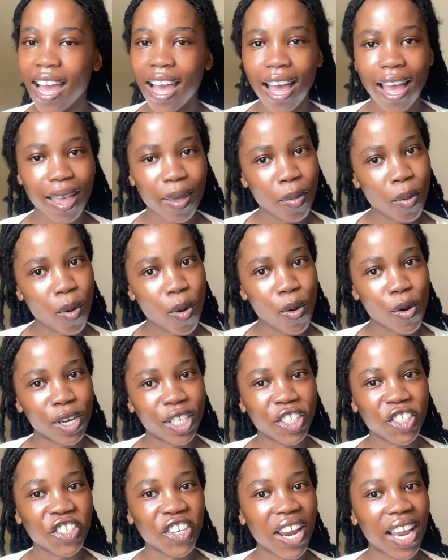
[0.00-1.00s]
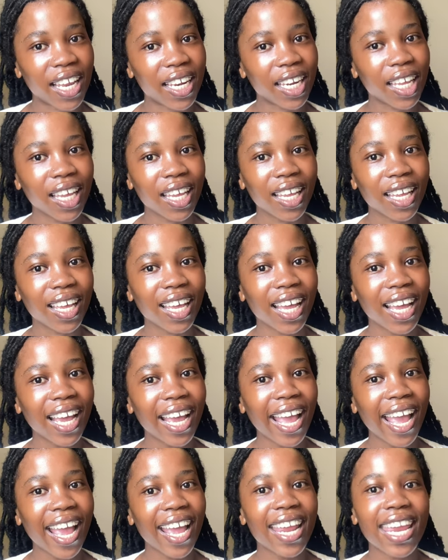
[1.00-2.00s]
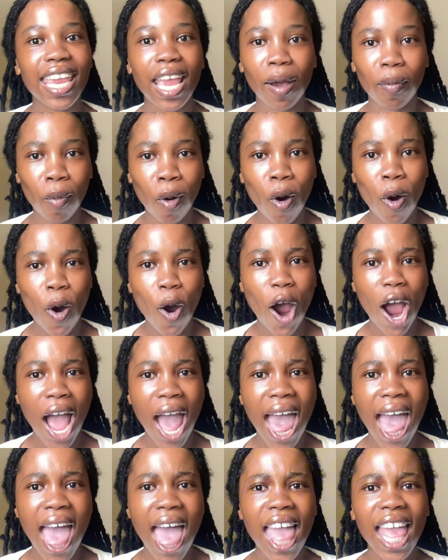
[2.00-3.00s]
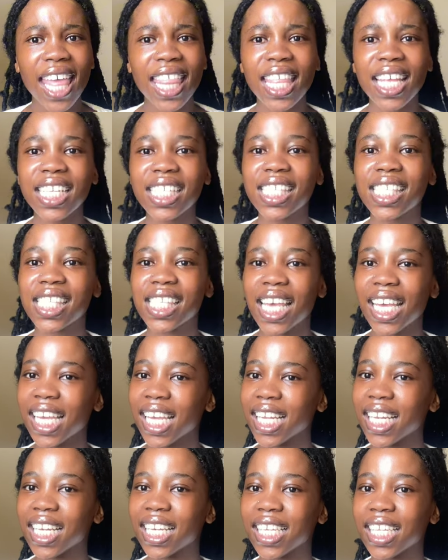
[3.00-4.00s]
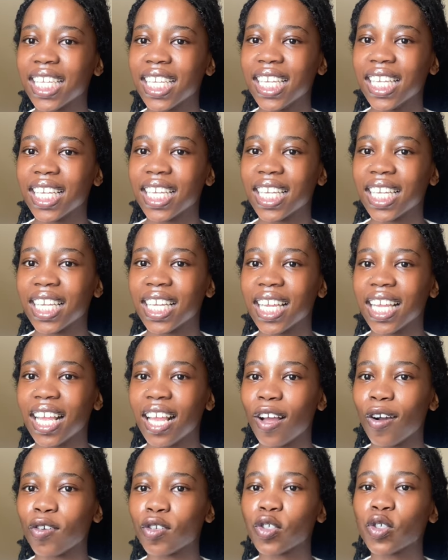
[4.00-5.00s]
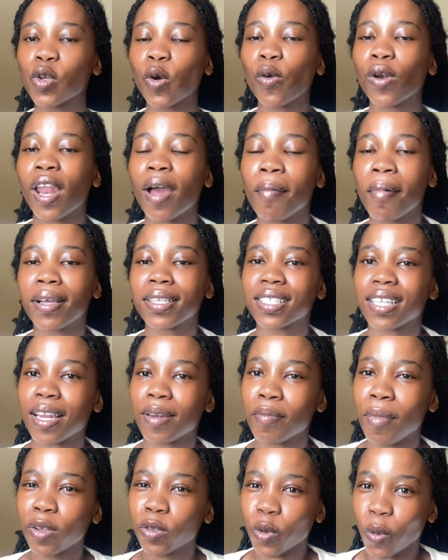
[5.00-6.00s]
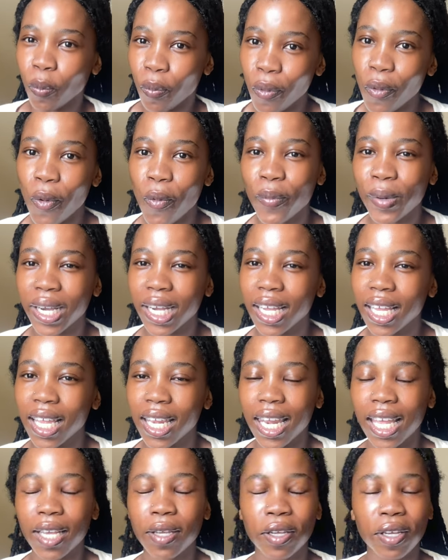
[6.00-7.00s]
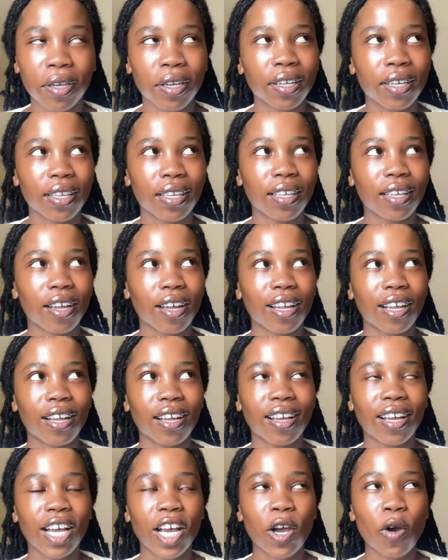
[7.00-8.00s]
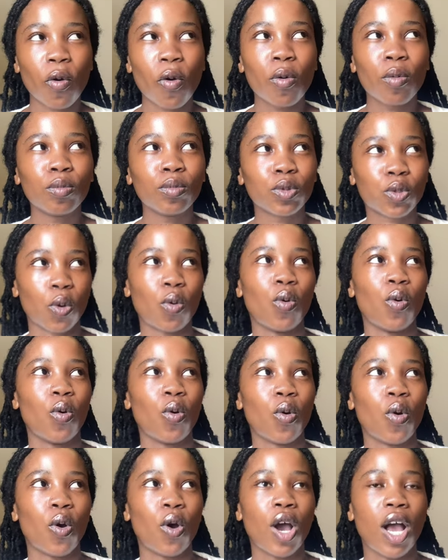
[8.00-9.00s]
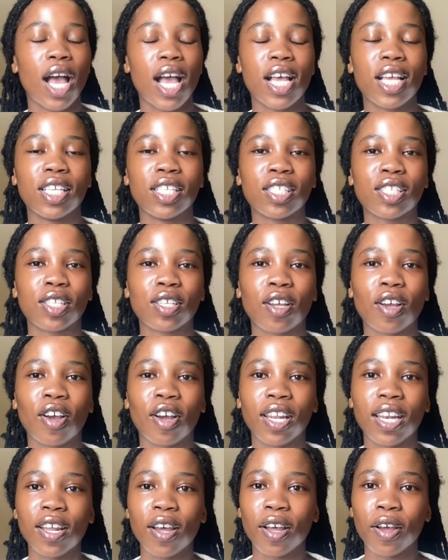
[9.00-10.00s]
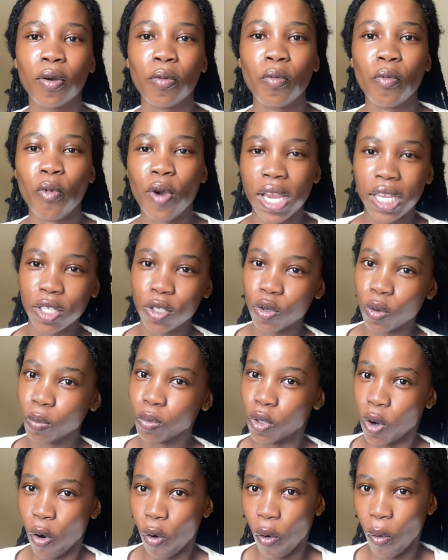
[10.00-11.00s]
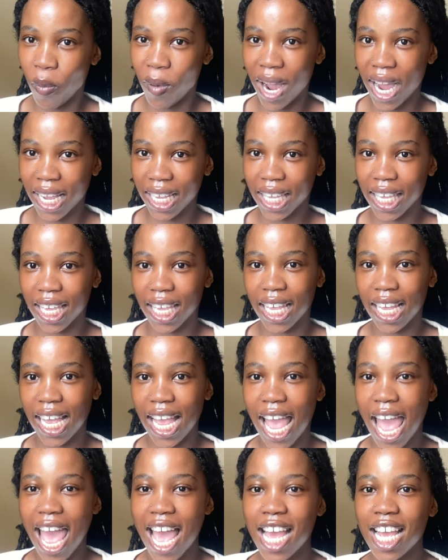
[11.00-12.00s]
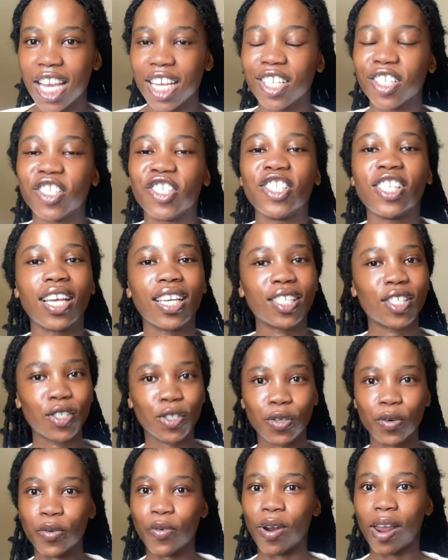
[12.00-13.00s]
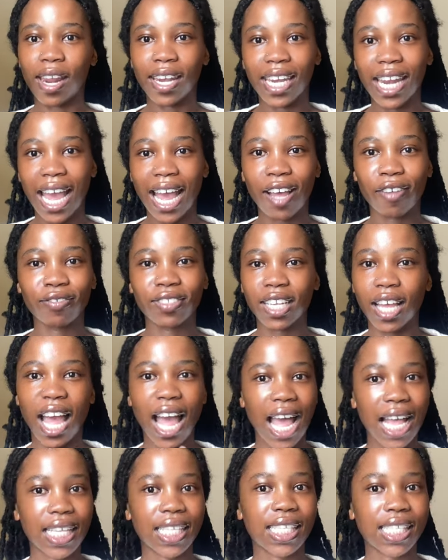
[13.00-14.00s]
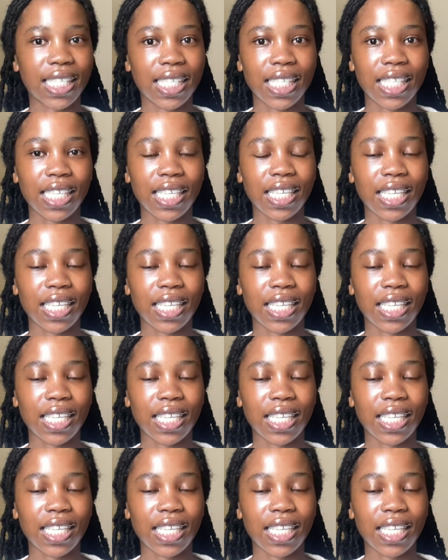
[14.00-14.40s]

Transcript: ayibo, njani, yabo. And then secondly, so now abazali bazophuma, like umuntu is gonna waste ubuthongo bakhe just to run after us,